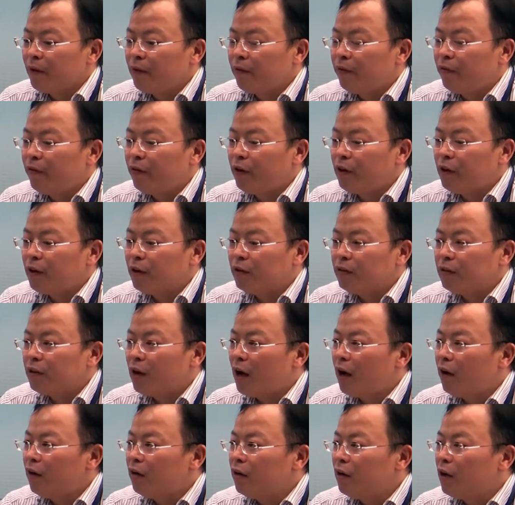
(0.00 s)
focus
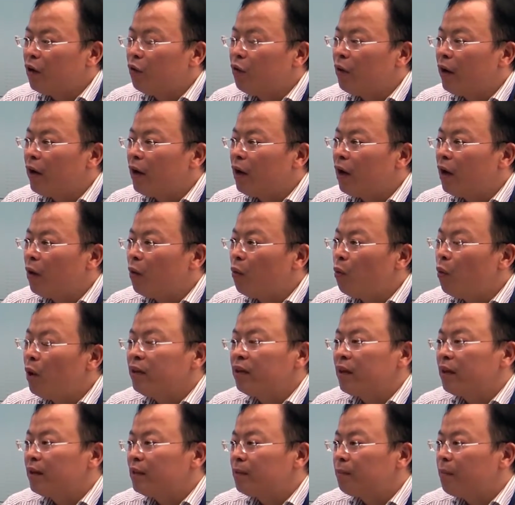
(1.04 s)
only on
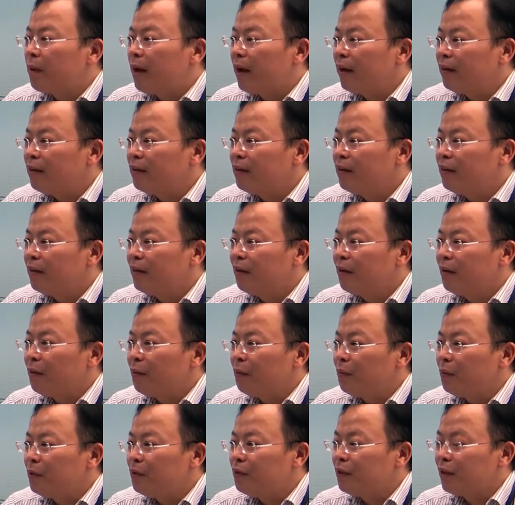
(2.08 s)
one aspect,
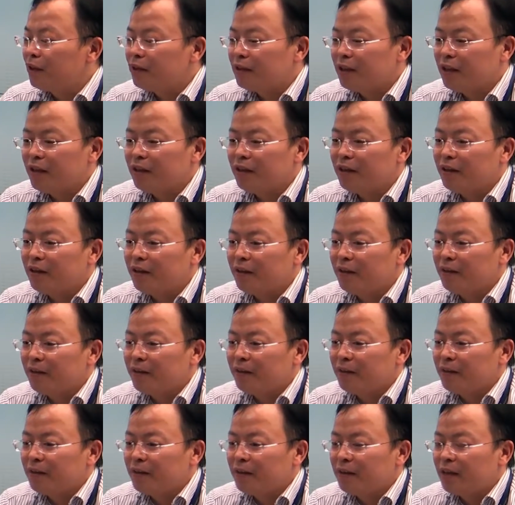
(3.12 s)
which I think
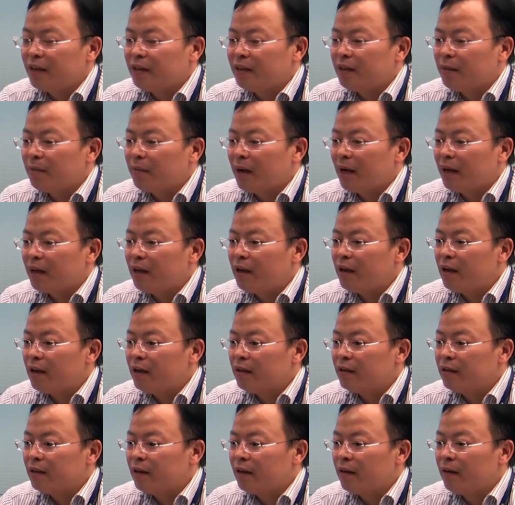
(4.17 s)
the market
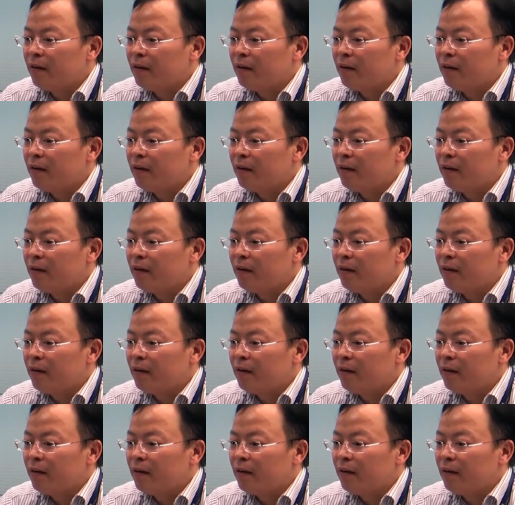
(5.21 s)
is